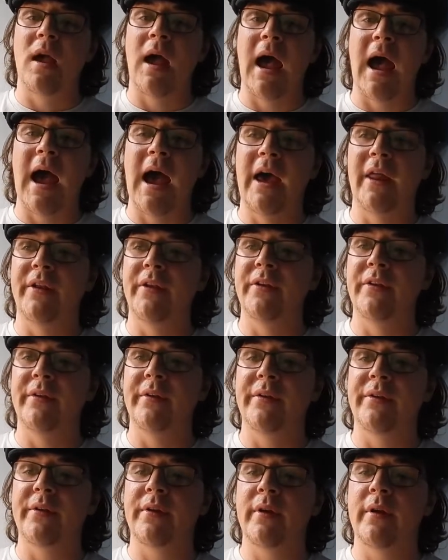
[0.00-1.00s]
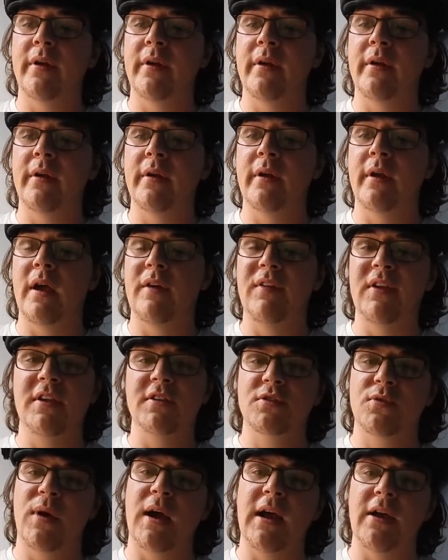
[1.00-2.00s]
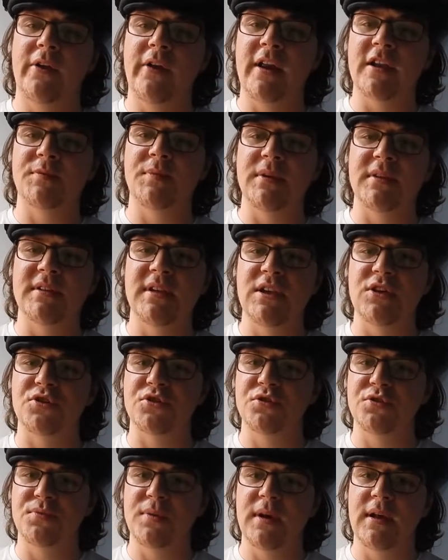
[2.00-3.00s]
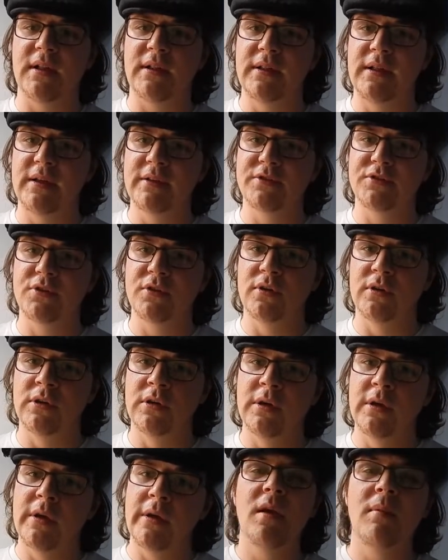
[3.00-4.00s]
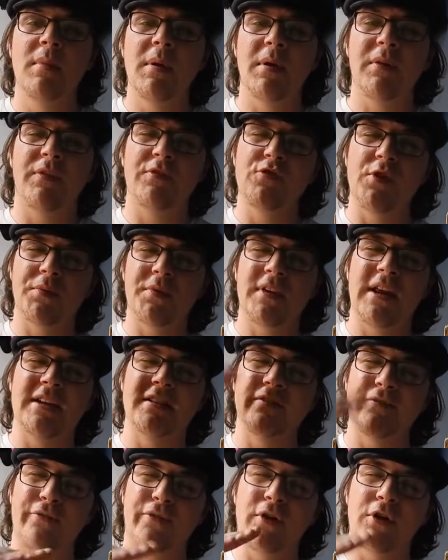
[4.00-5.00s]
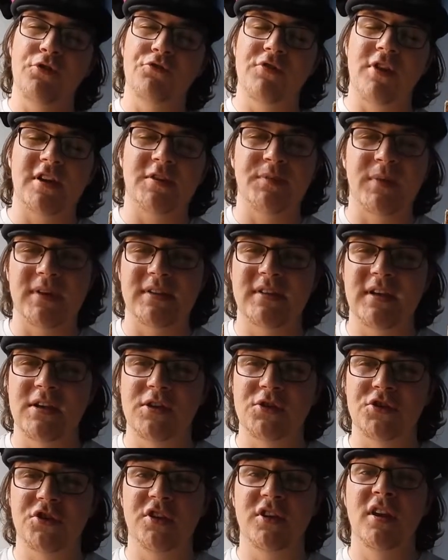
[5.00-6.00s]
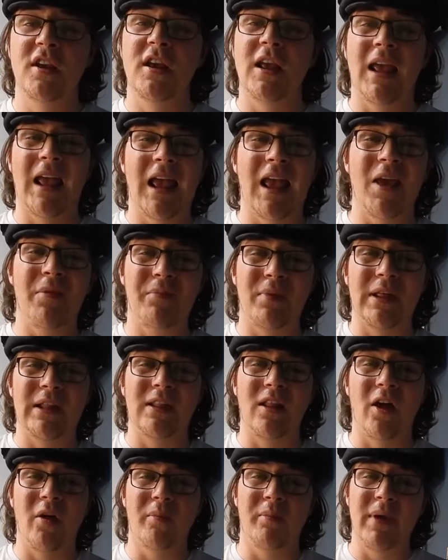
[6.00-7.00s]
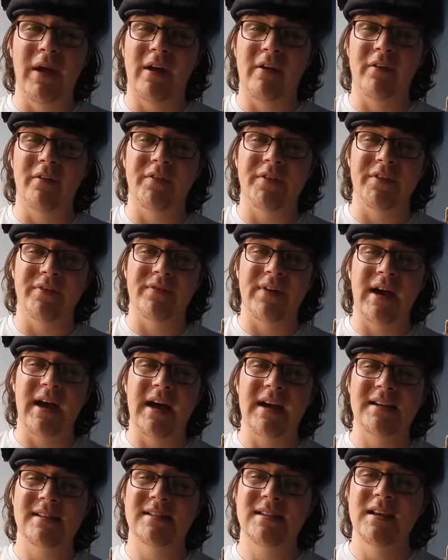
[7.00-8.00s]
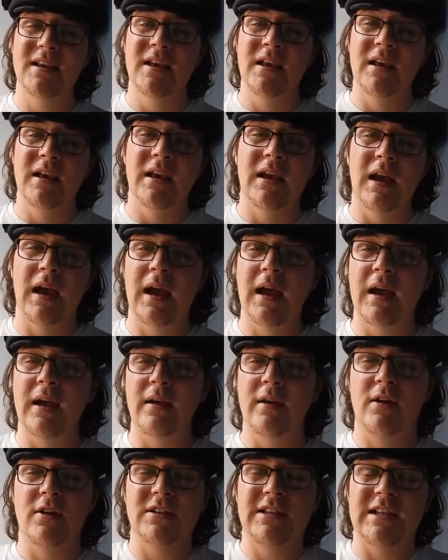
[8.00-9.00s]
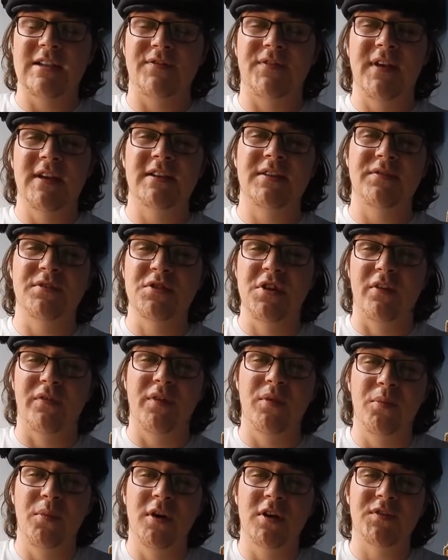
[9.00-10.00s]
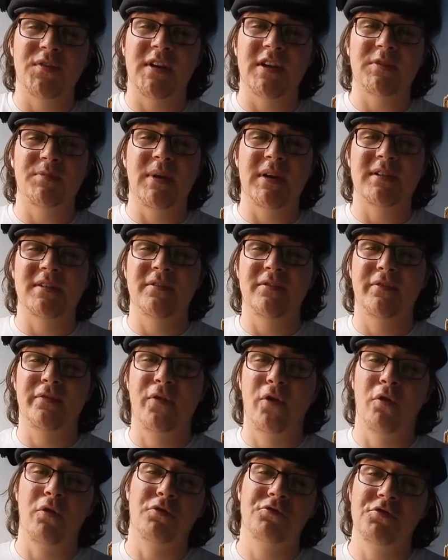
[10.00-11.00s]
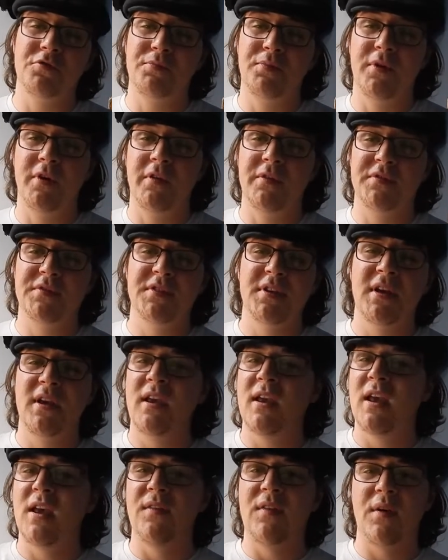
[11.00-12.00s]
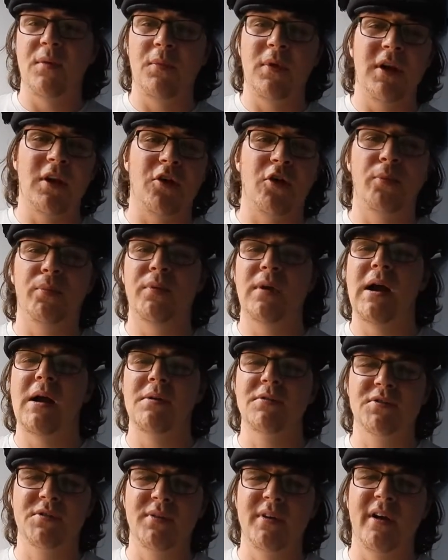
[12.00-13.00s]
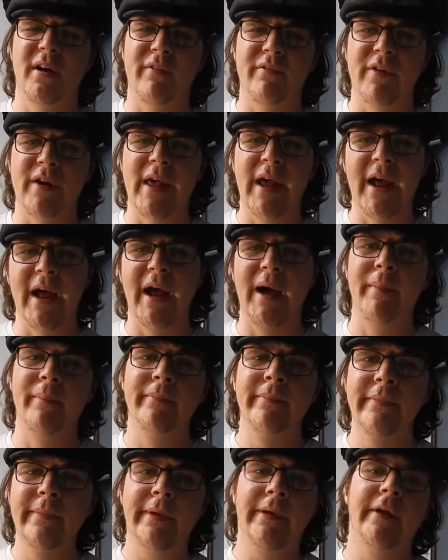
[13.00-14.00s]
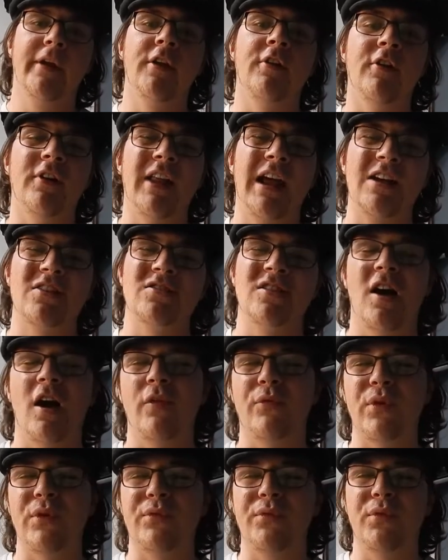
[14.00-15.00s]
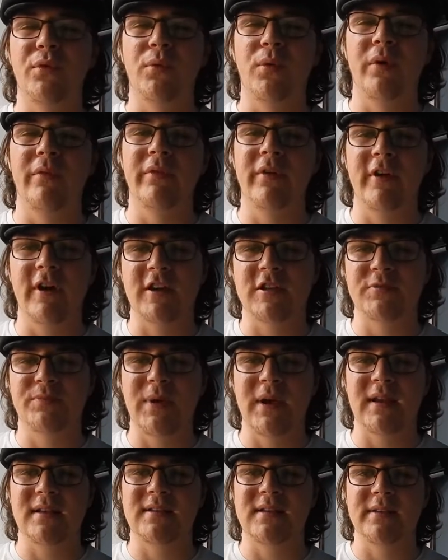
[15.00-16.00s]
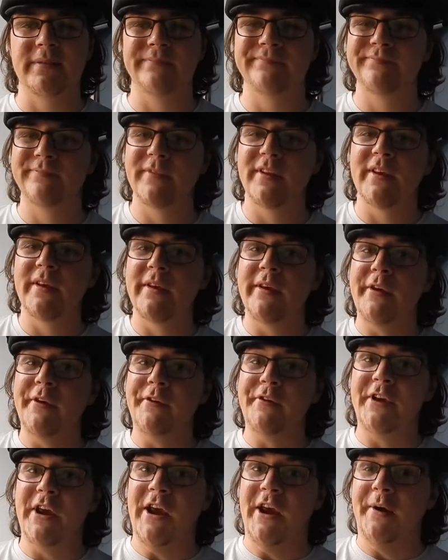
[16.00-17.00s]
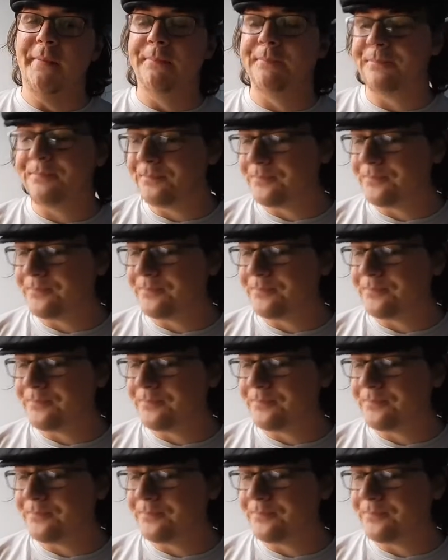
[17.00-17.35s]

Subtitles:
And I think it's quite a good expectation as well. So maybe if you dropped it down to 300 expectation, it'd be a lot better of a device. Because let's face it, there's nothing worse than expecting 400 puffs and then waiting a couple of hours going over an hour and you're only actually halfway through what you're expecting. Damn!